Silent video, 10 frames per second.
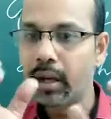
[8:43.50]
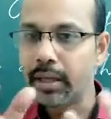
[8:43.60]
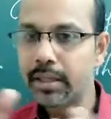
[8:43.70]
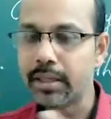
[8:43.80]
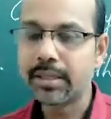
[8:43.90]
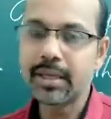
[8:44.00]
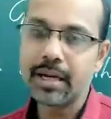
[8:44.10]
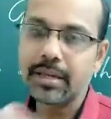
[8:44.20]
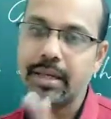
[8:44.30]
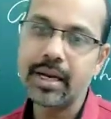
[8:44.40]
it is
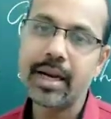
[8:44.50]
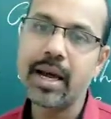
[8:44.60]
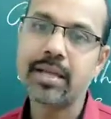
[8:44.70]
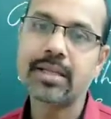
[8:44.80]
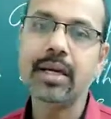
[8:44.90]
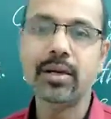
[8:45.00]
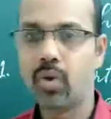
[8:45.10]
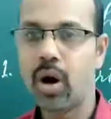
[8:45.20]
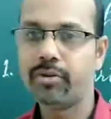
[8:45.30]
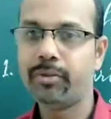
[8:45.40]
considered as a
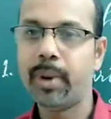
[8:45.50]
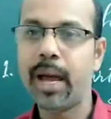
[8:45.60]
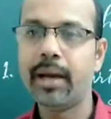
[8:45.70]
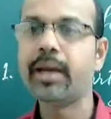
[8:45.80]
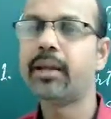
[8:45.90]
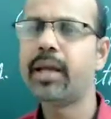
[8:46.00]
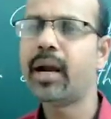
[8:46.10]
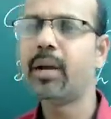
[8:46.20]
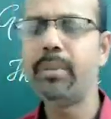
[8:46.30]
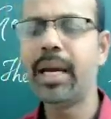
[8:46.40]
dwarf planet. There
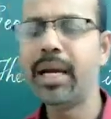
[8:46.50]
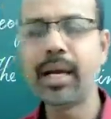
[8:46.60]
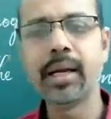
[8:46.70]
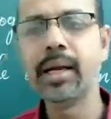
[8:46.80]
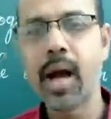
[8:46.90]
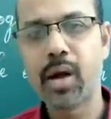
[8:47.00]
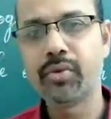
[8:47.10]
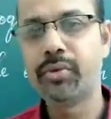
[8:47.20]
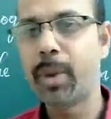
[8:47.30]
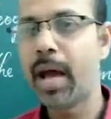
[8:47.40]
are many other
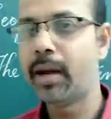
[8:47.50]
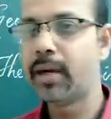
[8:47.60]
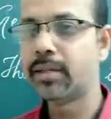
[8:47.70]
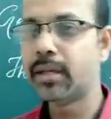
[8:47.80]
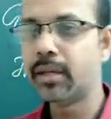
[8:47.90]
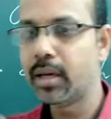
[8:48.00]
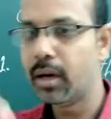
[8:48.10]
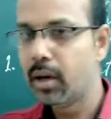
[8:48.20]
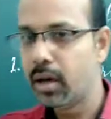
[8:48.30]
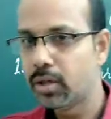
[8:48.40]
dwarf planets in the
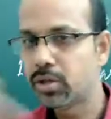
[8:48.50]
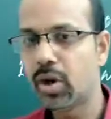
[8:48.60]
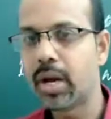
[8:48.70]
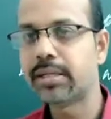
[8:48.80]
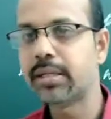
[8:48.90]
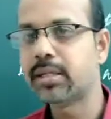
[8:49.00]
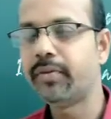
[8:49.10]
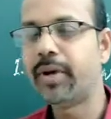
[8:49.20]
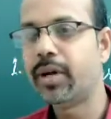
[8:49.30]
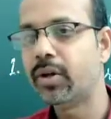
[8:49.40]
solar
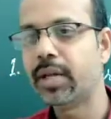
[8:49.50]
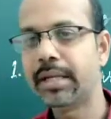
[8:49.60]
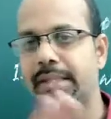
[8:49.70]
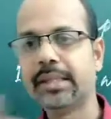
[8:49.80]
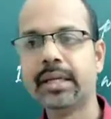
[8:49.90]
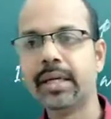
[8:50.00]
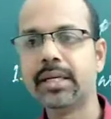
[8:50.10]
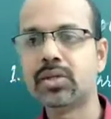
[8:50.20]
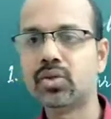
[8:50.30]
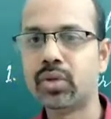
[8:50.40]
system. We know that
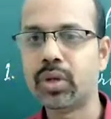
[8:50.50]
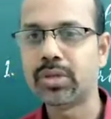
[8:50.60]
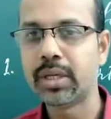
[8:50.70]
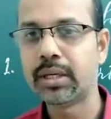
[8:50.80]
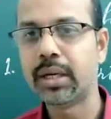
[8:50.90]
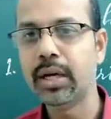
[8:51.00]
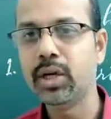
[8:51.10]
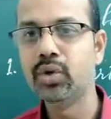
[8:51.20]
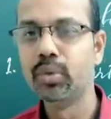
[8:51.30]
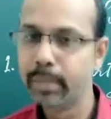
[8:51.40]
Ceres
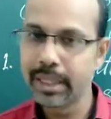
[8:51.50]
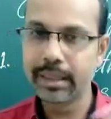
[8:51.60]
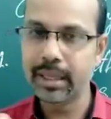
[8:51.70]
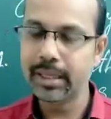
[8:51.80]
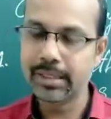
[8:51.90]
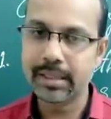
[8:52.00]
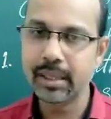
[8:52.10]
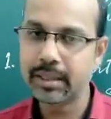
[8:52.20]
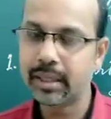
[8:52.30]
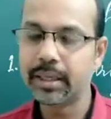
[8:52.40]
2003, UB3,
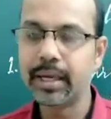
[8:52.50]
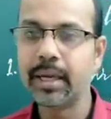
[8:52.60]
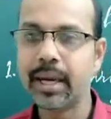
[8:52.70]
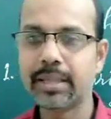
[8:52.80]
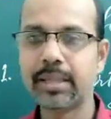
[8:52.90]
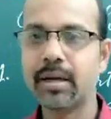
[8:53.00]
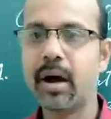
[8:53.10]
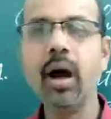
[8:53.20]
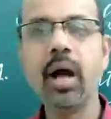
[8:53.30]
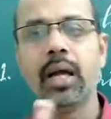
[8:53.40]
13,
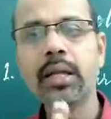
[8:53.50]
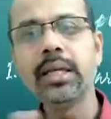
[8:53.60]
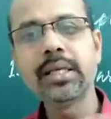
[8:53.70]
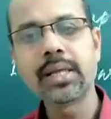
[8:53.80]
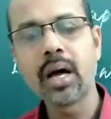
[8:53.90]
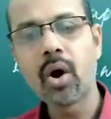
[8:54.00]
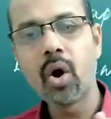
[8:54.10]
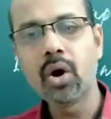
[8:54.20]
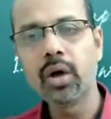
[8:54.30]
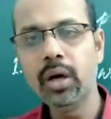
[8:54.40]
etc. These are
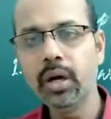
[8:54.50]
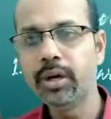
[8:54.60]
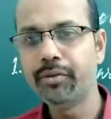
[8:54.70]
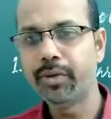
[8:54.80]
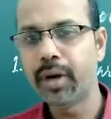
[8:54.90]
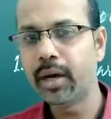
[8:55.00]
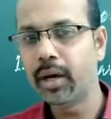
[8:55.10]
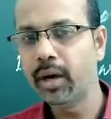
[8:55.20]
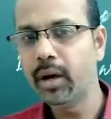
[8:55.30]
all different